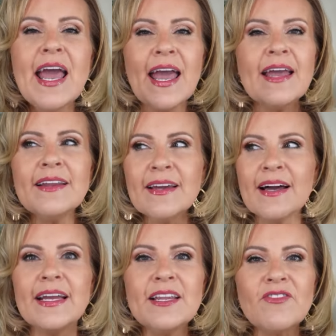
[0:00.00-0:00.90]
and
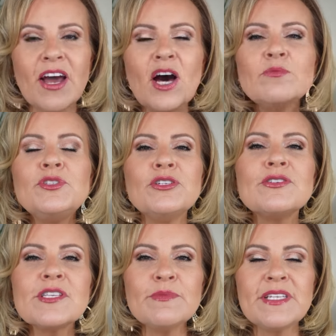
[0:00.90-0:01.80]
kind of help do
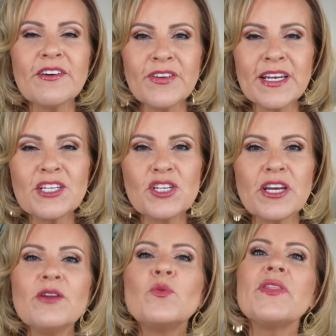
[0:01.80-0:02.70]
some
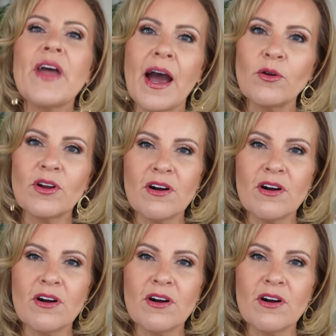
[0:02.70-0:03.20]
definition without